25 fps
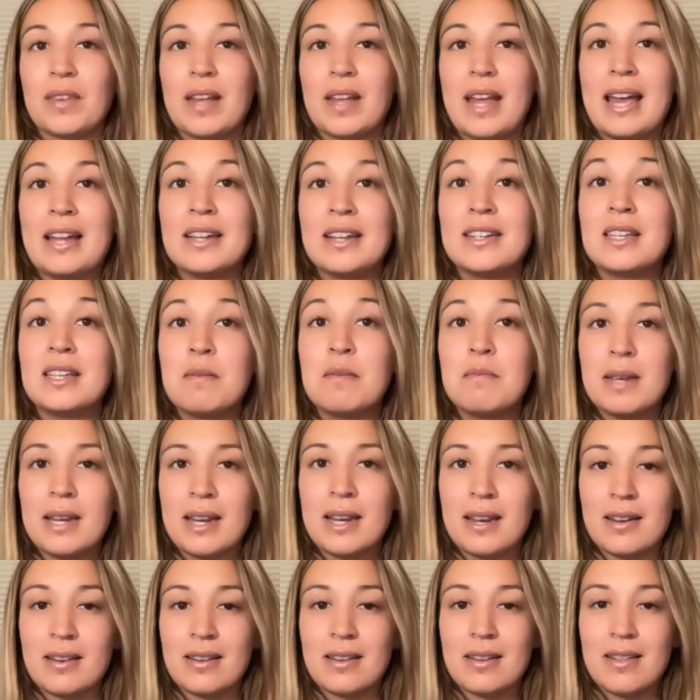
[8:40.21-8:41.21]
And to
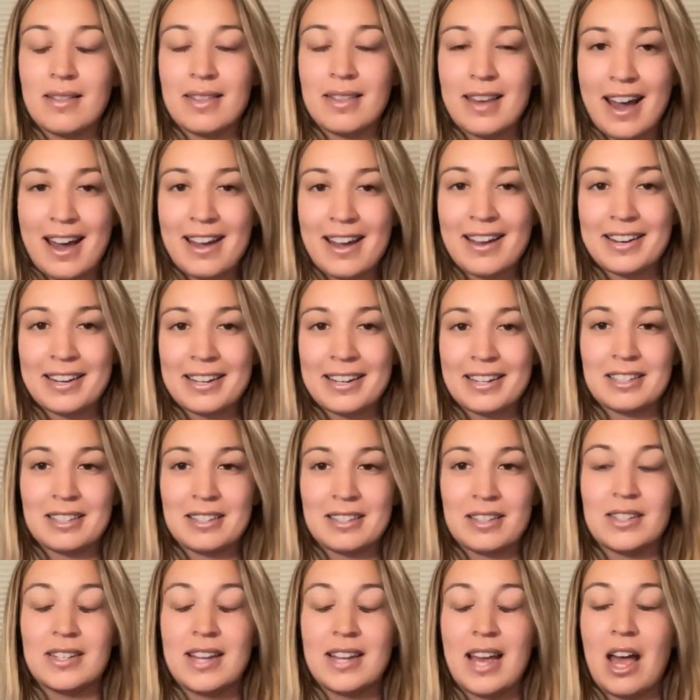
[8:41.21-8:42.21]
me, that is
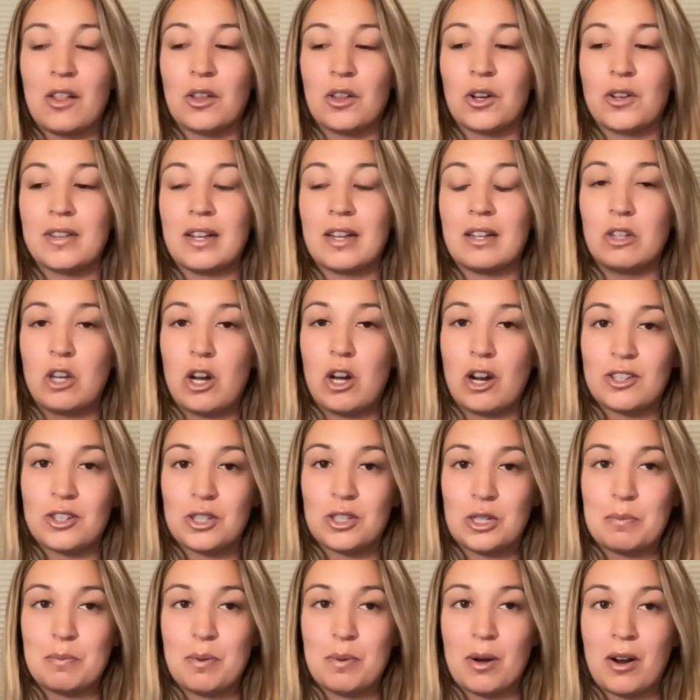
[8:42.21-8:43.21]
the teller that Lars
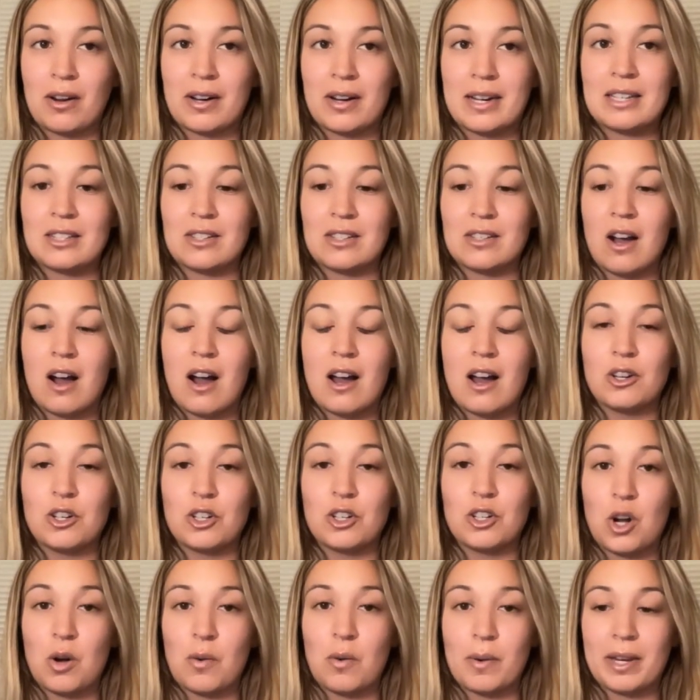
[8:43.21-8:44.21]
Nootbaar is not
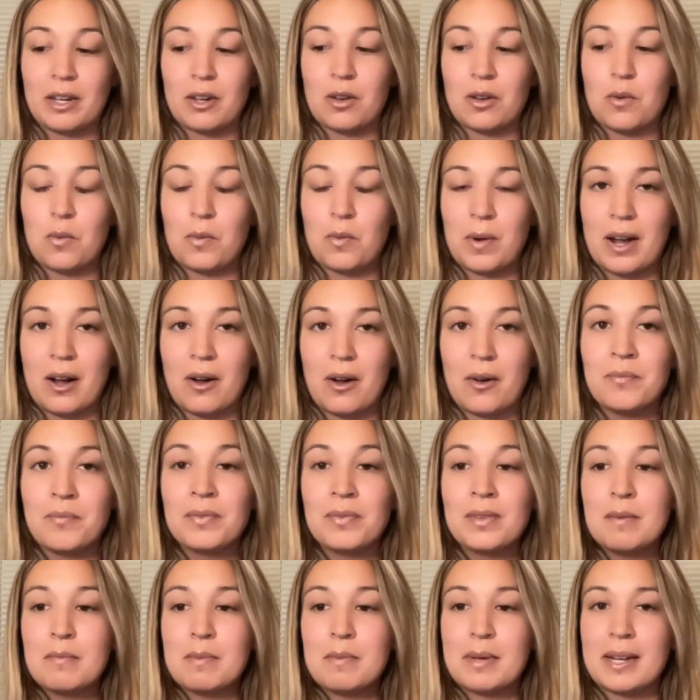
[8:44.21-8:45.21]
going well,
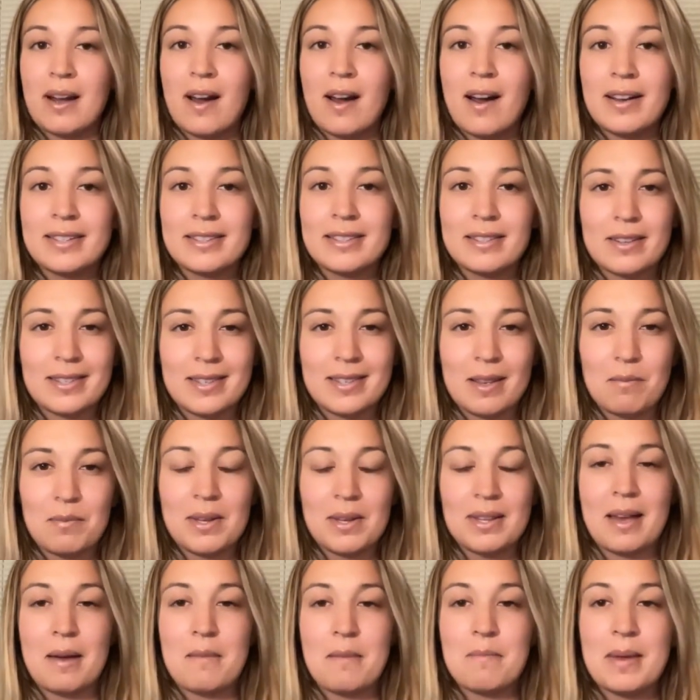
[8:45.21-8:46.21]
because
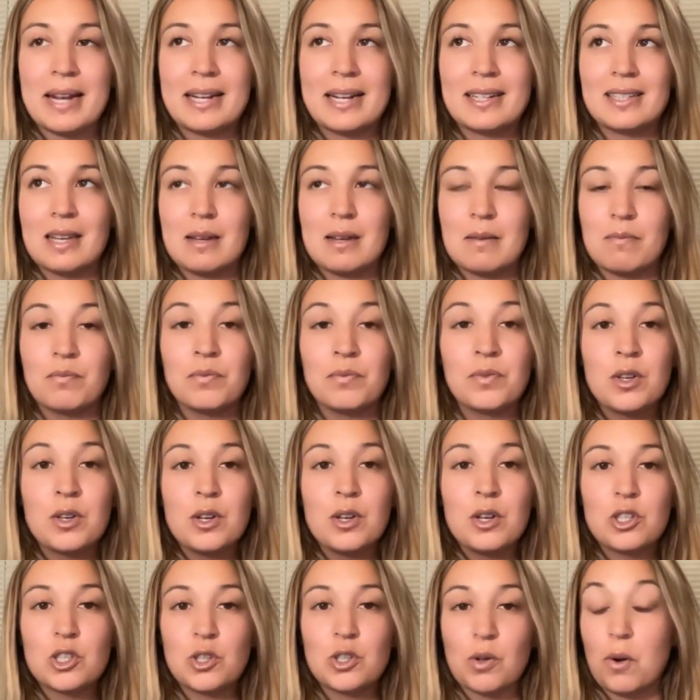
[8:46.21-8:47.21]
something that makes him
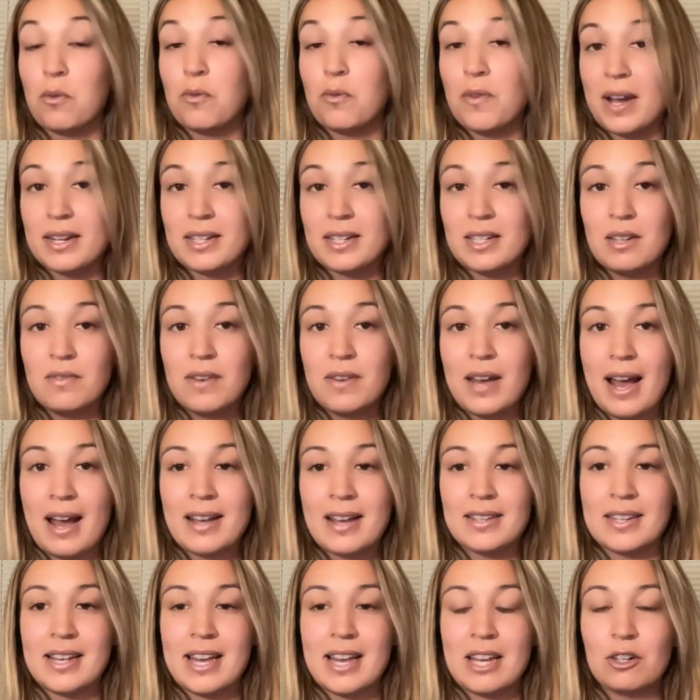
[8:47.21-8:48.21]
so effective
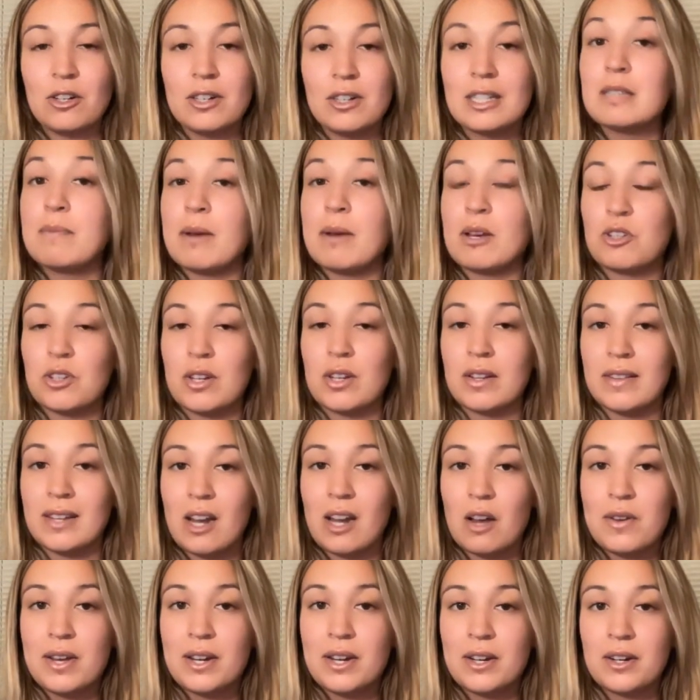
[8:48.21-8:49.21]
as a hitter, especially a
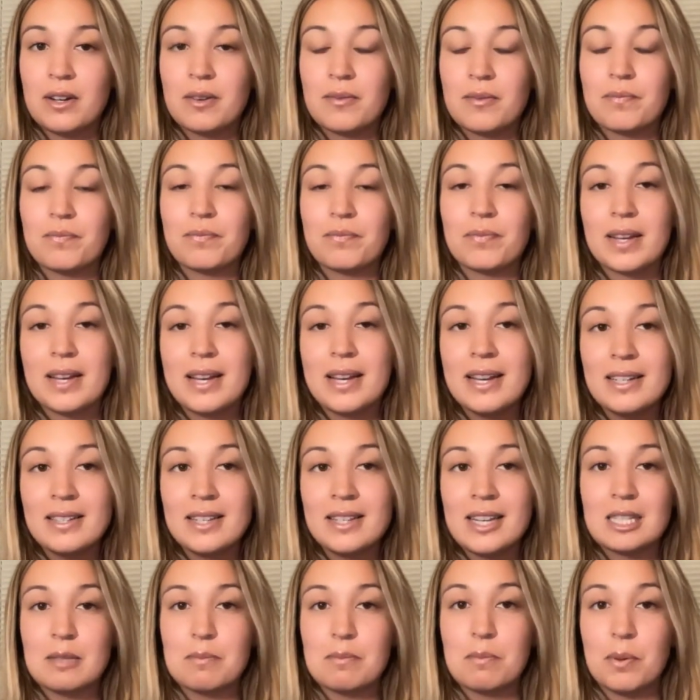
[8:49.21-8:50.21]
leadoff hitter, is
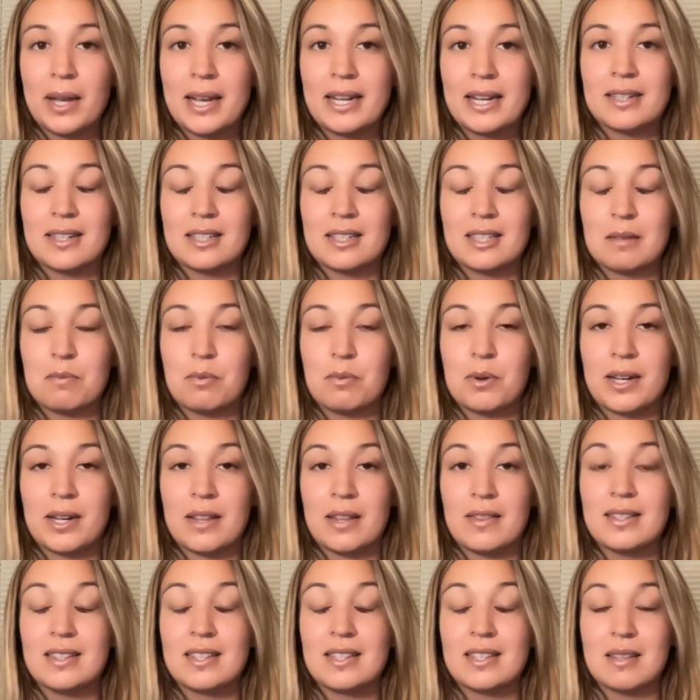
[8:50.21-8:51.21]
his plate discipline.
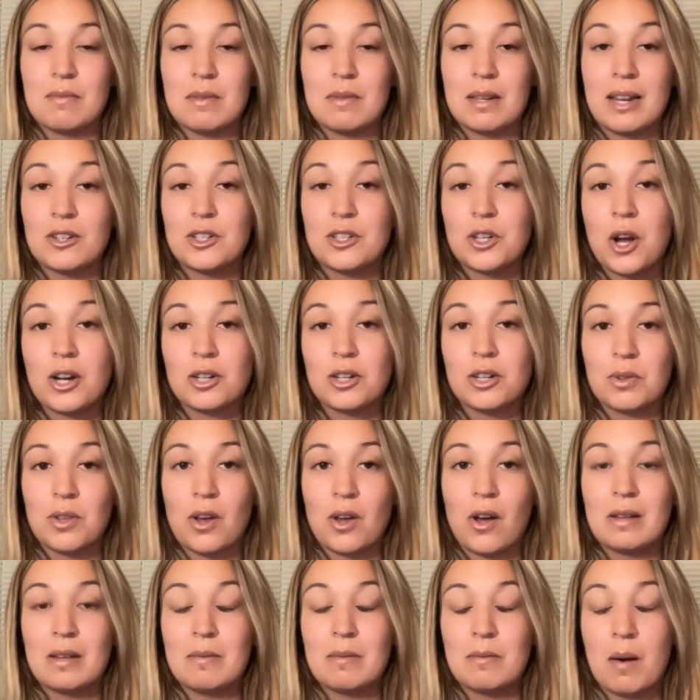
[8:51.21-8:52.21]
And this is something I talked with
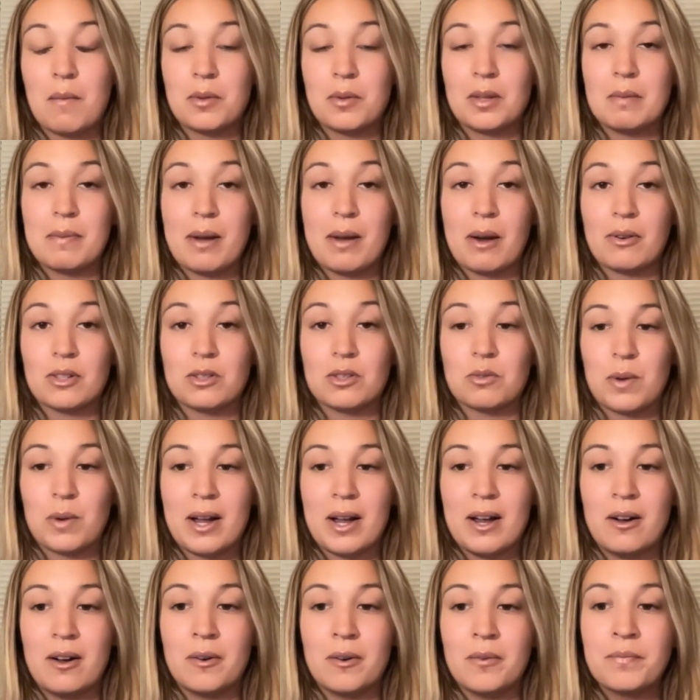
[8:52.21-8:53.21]
Ollie Marmol about as
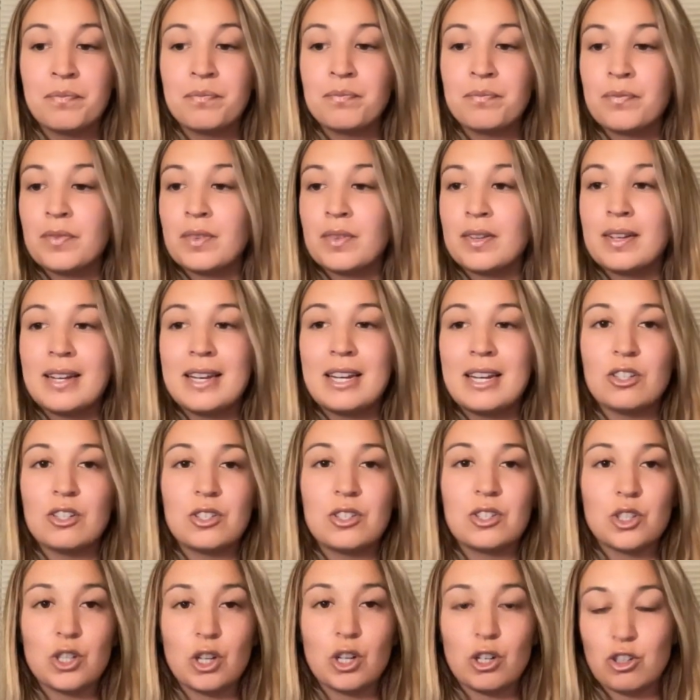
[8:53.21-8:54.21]
well.
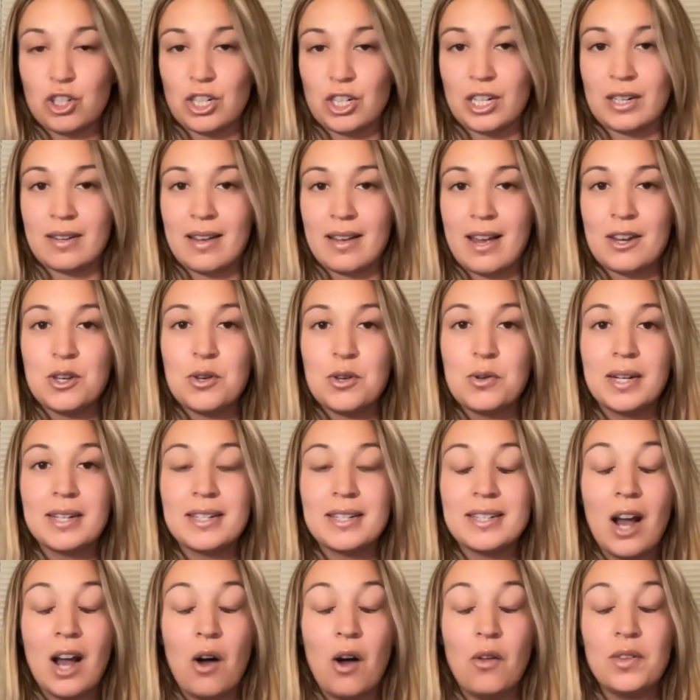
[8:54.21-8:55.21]
He's searching, and you can
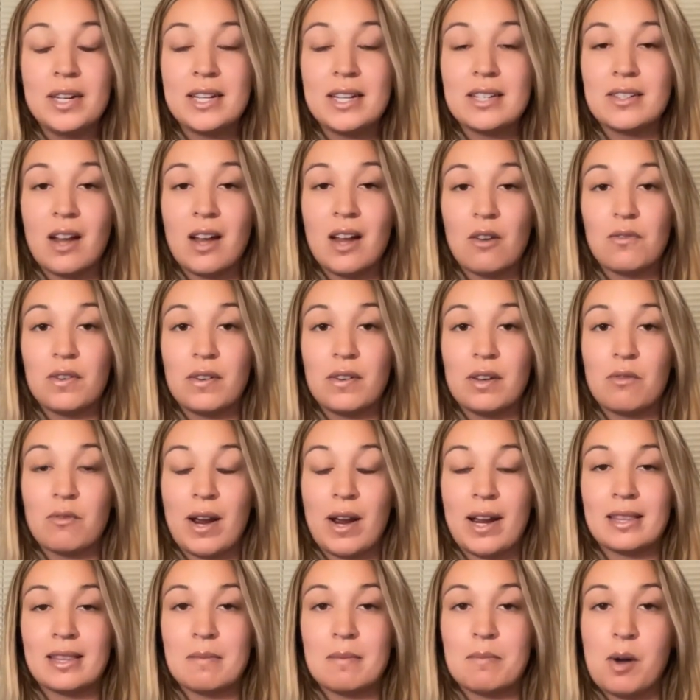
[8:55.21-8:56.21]
tell that he's not feeling
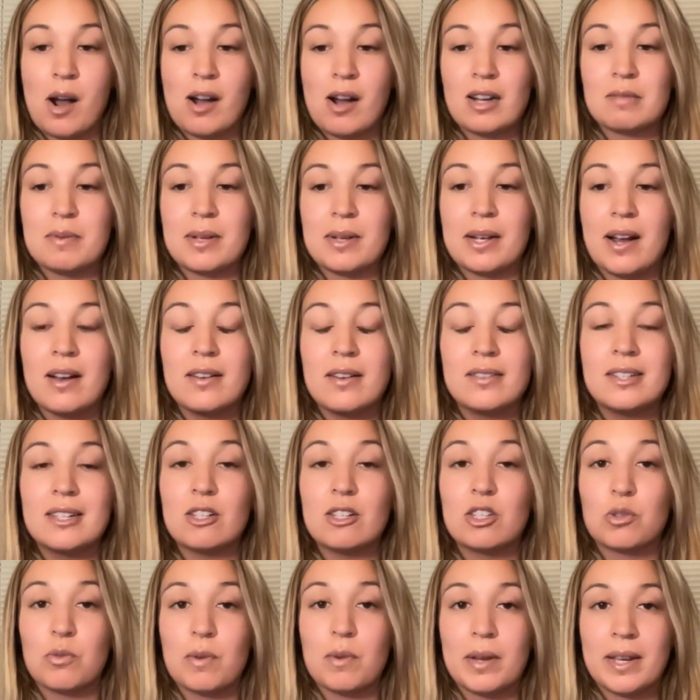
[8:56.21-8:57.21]
right in the box because
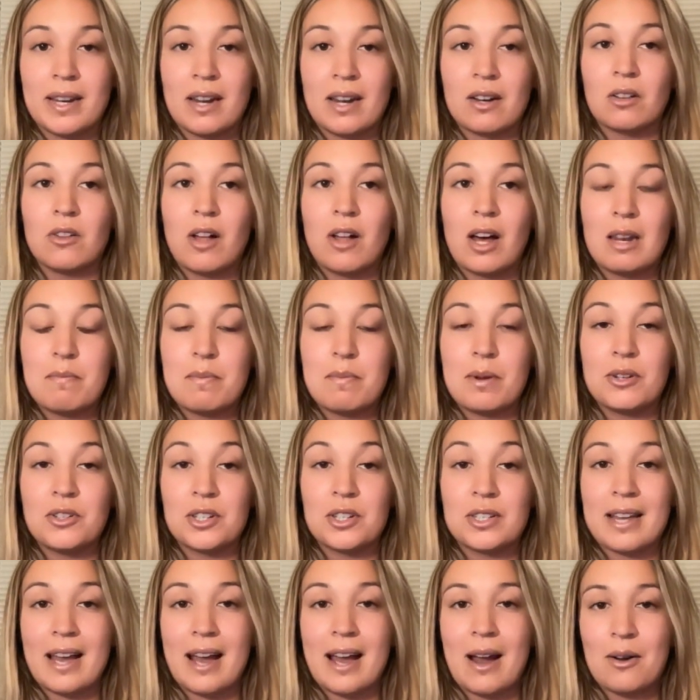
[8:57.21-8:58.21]
he's swinging at a lot of
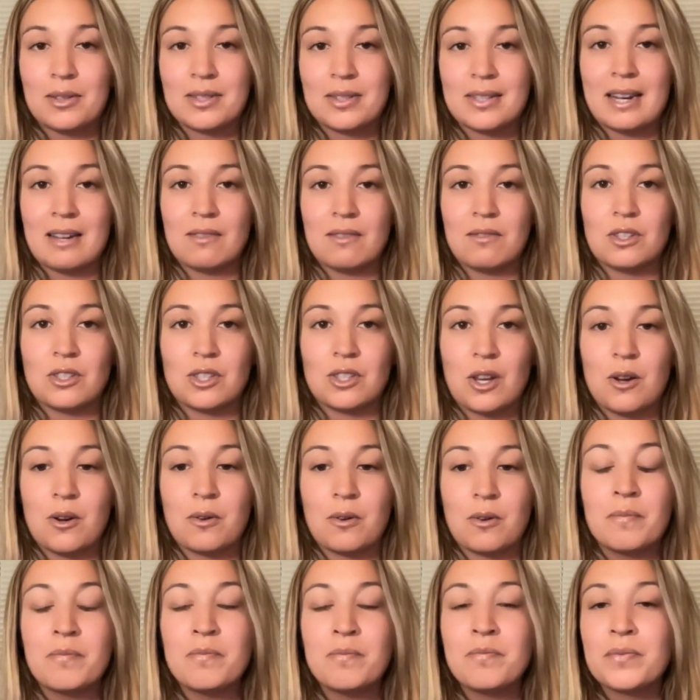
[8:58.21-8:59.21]
pitches outside of the
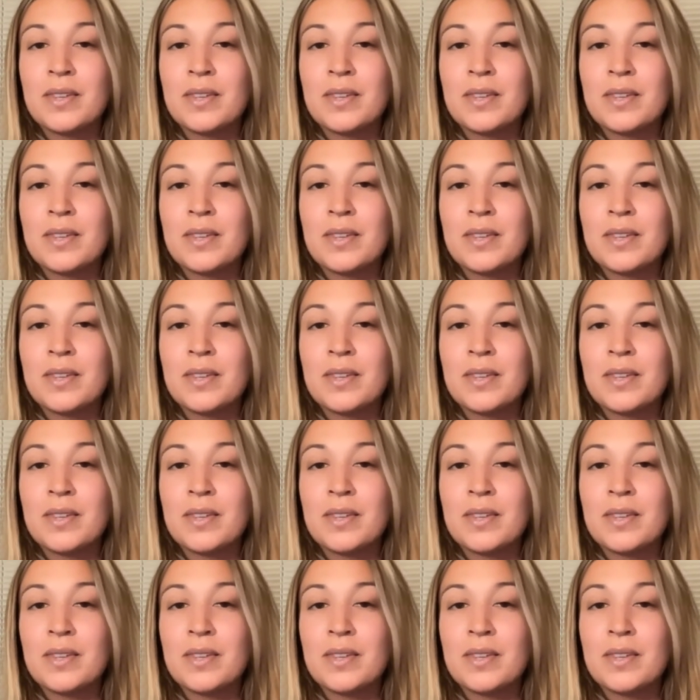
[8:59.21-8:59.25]
zone.